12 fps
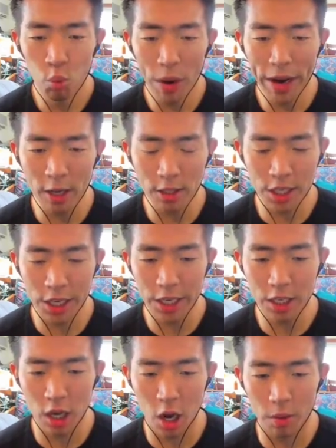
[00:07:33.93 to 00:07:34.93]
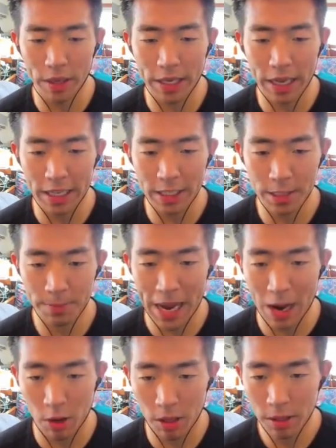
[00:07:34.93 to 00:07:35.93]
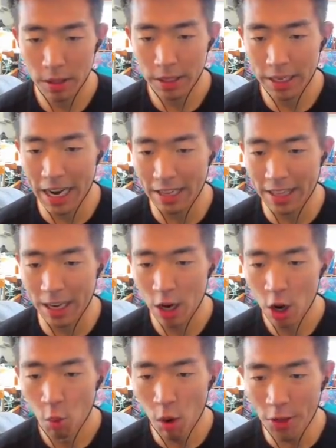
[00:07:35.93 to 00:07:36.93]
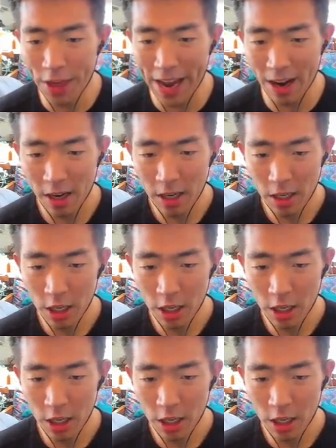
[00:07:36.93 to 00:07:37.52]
Where's he going, guys? Power. Get out there. We're there.